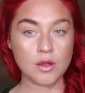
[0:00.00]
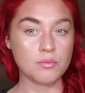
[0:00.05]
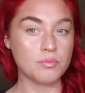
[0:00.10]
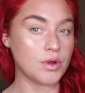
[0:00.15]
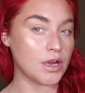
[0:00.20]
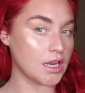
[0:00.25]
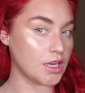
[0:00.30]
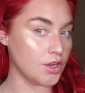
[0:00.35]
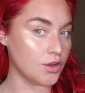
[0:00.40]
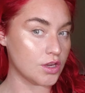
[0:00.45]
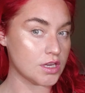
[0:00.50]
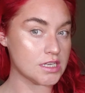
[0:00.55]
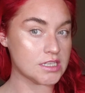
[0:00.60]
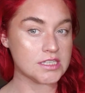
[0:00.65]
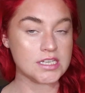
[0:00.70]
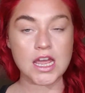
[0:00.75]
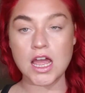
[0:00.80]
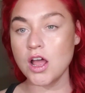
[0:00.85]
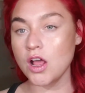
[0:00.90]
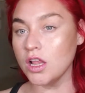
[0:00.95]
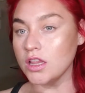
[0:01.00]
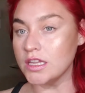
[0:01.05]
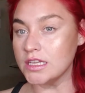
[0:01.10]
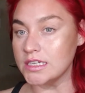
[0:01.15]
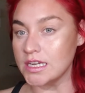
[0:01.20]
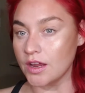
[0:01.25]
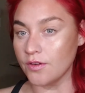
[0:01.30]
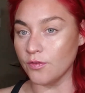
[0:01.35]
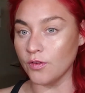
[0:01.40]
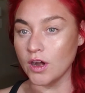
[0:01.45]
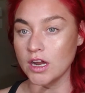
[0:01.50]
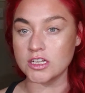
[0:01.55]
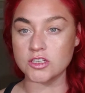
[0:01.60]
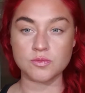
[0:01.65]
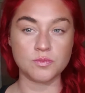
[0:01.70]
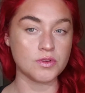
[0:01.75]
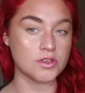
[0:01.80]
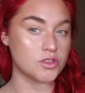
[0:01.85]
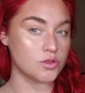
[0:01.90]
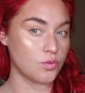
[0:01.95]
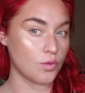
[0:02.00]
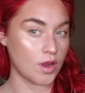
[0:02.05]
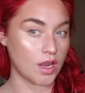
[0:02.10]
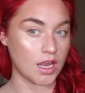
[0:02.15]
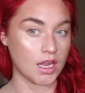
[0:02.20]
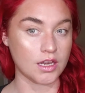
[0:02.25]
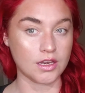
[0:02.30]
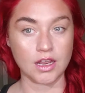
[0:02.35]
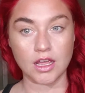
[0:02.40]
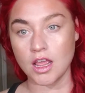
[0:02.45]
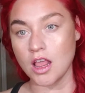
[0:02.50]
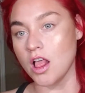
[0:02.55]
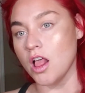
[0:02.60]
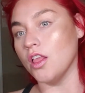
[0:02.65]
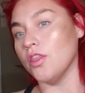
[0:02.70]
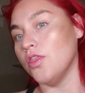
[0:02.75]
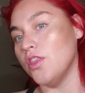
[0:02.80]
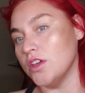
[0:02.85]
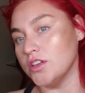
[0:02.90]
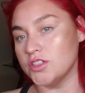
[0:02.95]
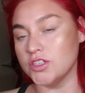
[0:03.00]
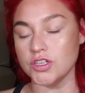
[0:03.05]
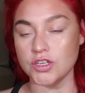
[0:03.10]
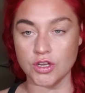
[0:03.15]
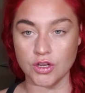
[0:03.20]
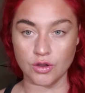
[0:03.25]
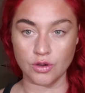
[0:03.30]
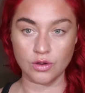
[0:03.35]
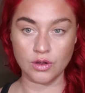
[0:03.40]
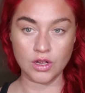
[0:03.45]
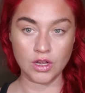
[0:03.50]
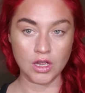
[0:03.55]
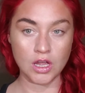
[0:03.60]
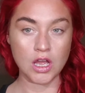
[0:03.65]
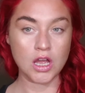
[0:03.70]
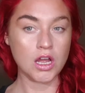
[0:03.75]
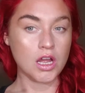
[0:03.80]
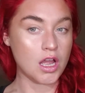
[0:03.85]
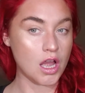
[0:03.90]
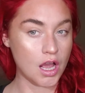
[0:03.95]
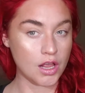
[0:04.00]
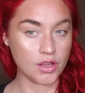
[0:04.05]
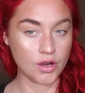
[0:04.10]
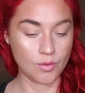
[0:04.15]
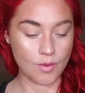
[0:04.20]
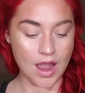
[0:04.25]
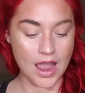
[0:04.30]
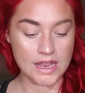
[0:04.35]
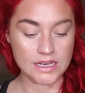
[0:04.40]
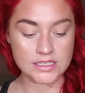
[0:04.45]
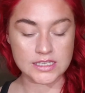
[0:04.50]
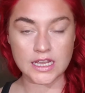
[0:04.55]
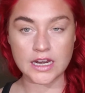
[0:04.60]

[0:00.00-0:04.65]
but you can tell the difference between the two color wise.